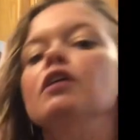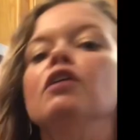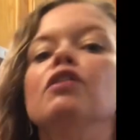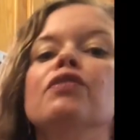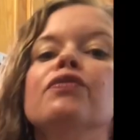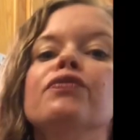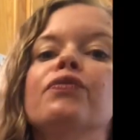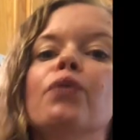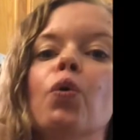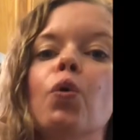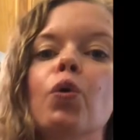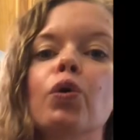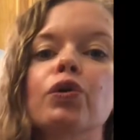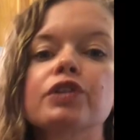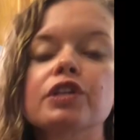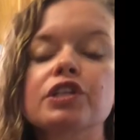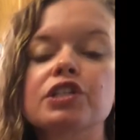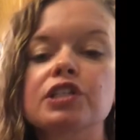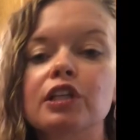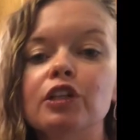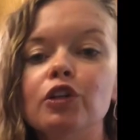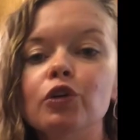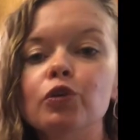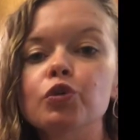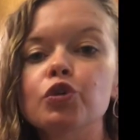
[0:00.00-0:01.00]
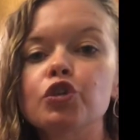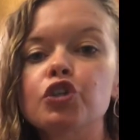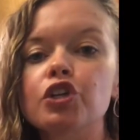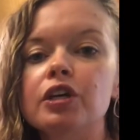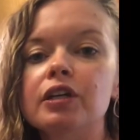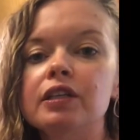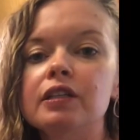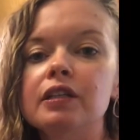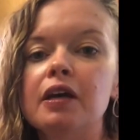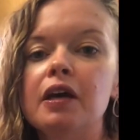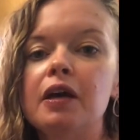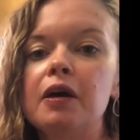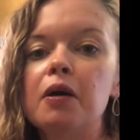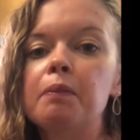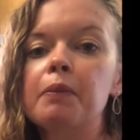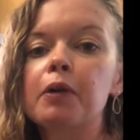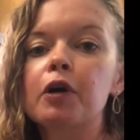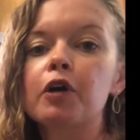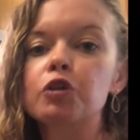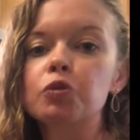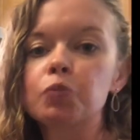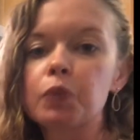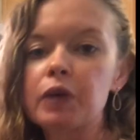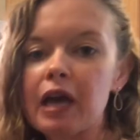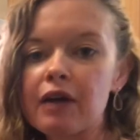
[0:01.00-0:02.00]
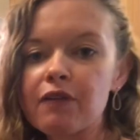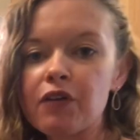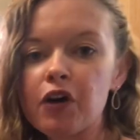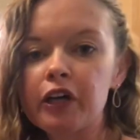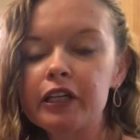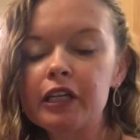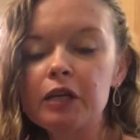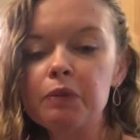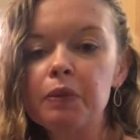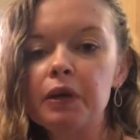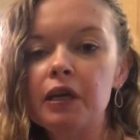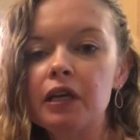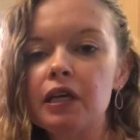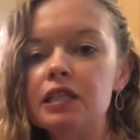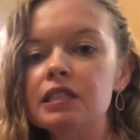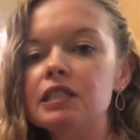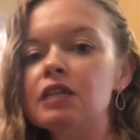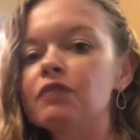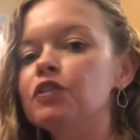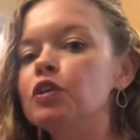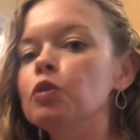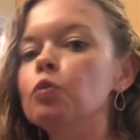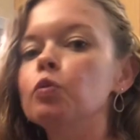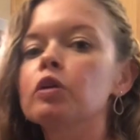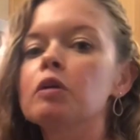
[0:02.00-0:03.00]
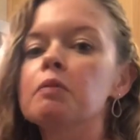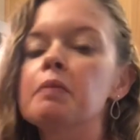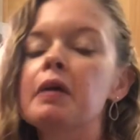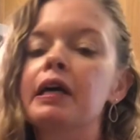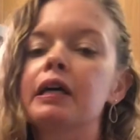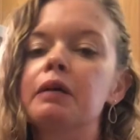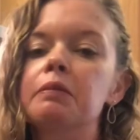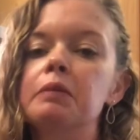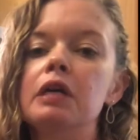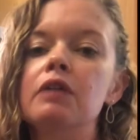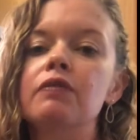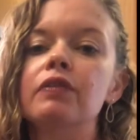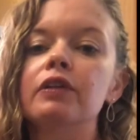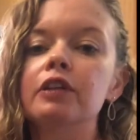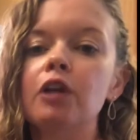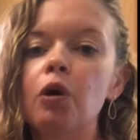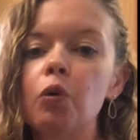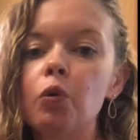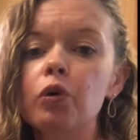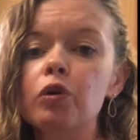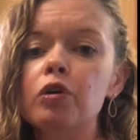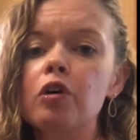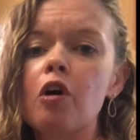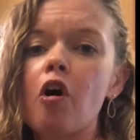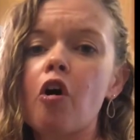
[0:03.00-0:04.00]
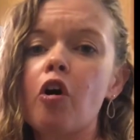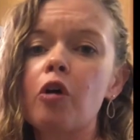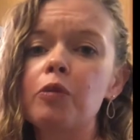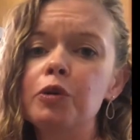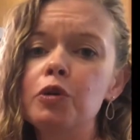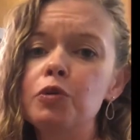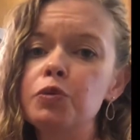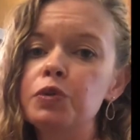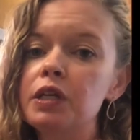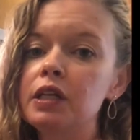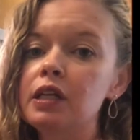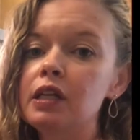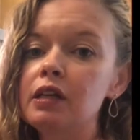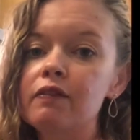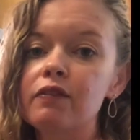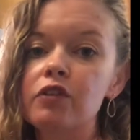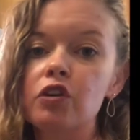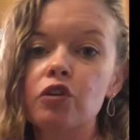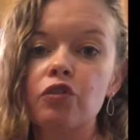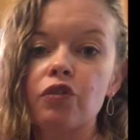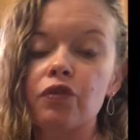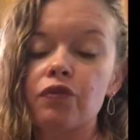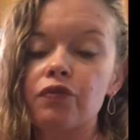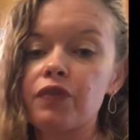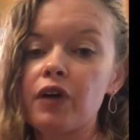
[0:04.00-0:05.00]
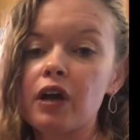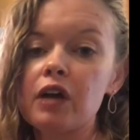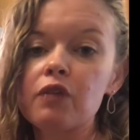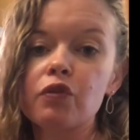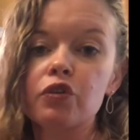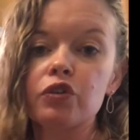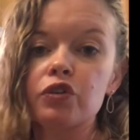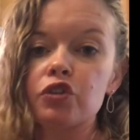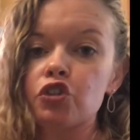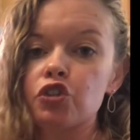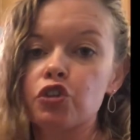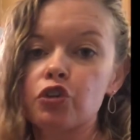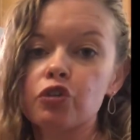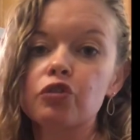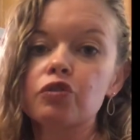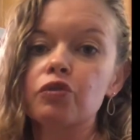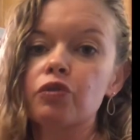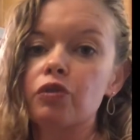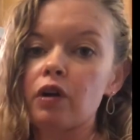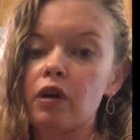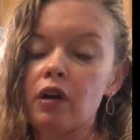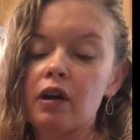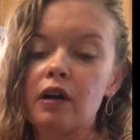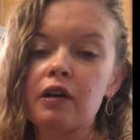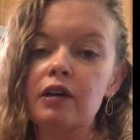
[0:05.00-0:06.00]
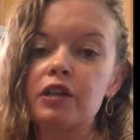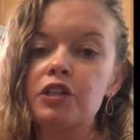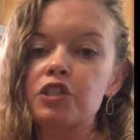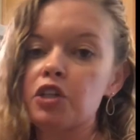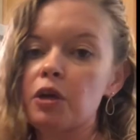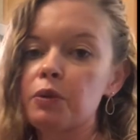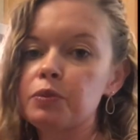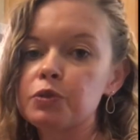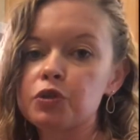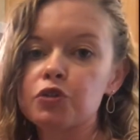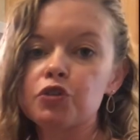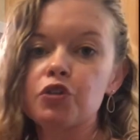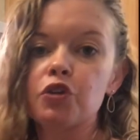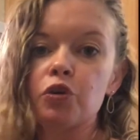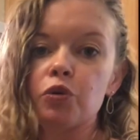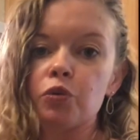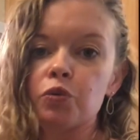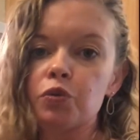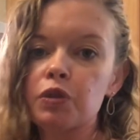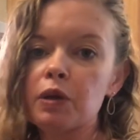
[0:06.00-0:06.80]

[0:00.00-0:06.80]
for the solution, because we have honeybees, if you want to make them even lower carb, use any of your favorite sugar substitutes.